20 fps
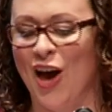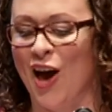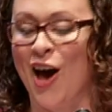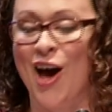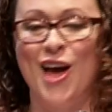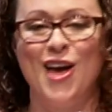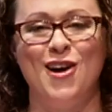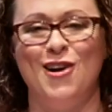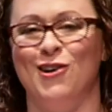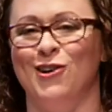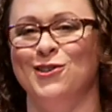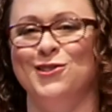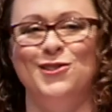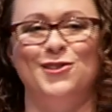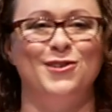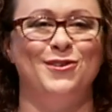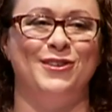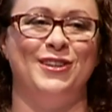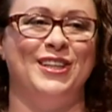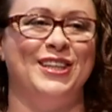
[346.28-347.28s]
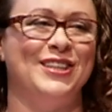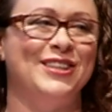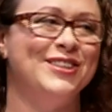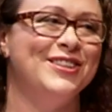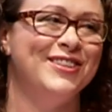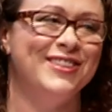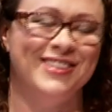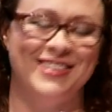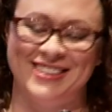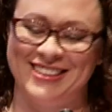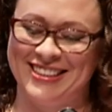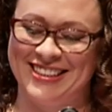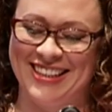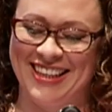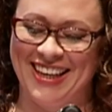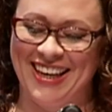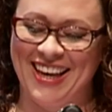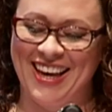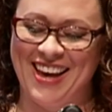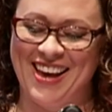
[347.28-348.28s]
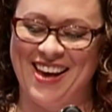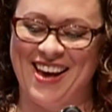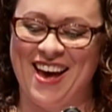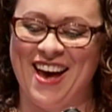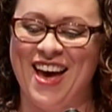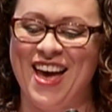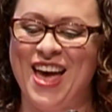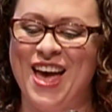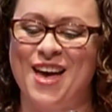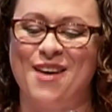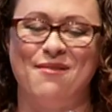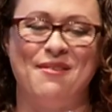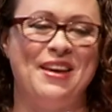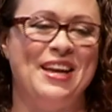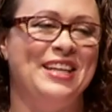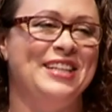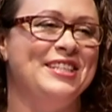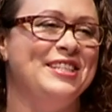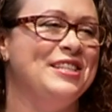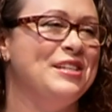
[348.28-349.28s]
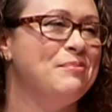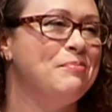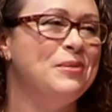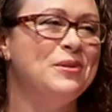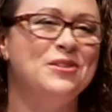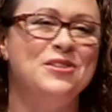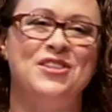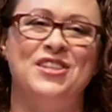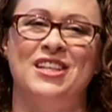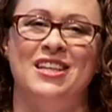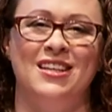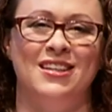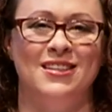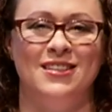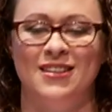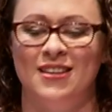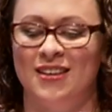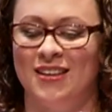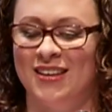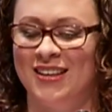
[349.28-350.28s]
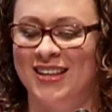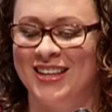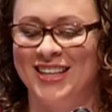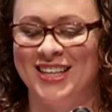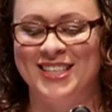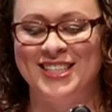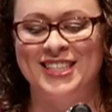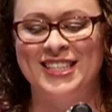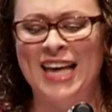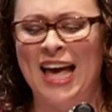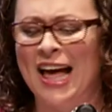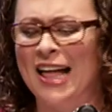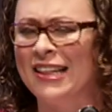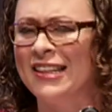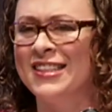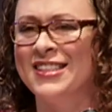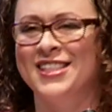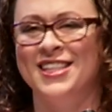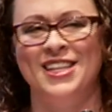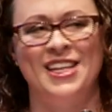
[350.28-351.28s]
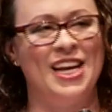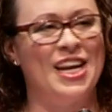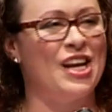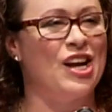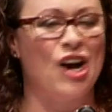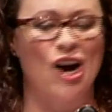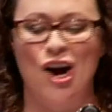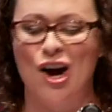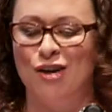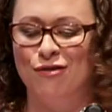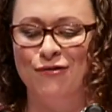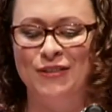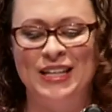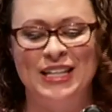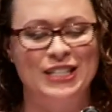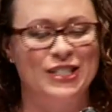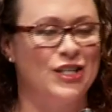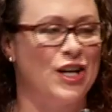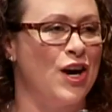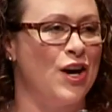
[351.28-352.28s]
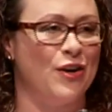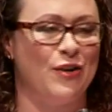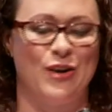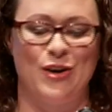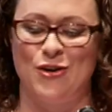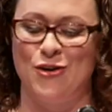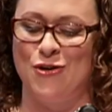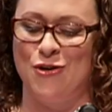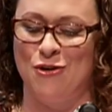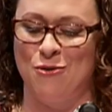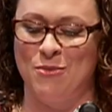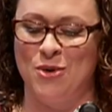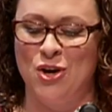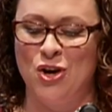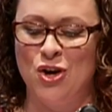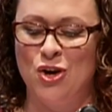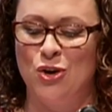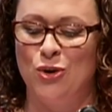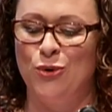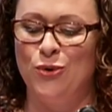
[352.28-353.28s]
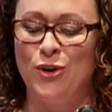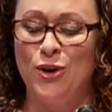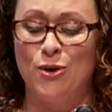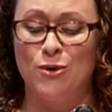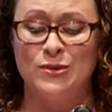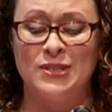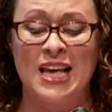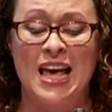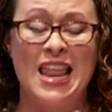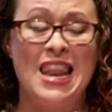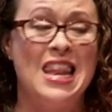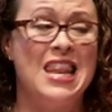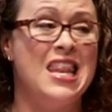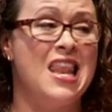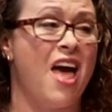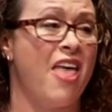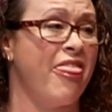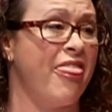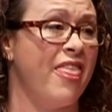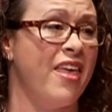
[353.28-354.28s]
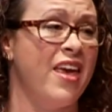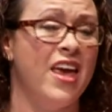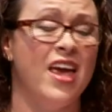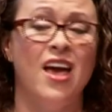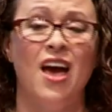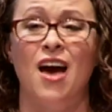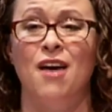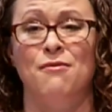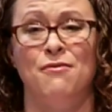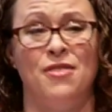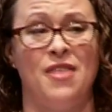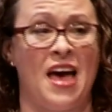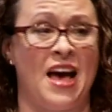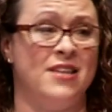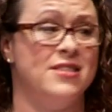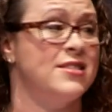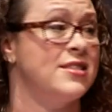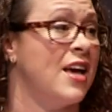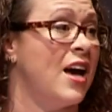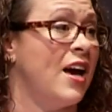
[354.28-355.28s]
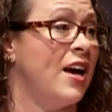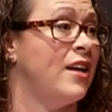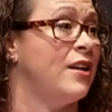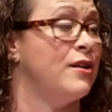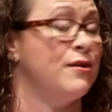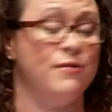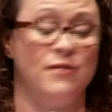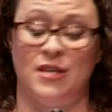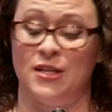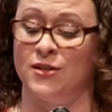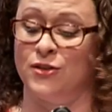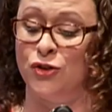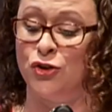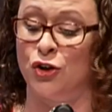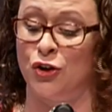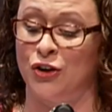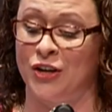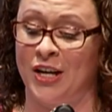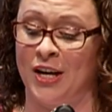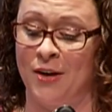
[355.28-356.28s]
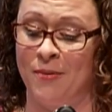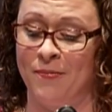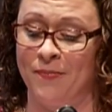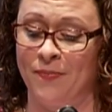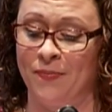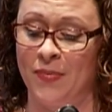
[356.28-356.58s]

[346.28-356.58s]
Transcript: I also know I have a dimple-cheeked, intelligent, and confident daughter at home who knows nothing of that side of this journey.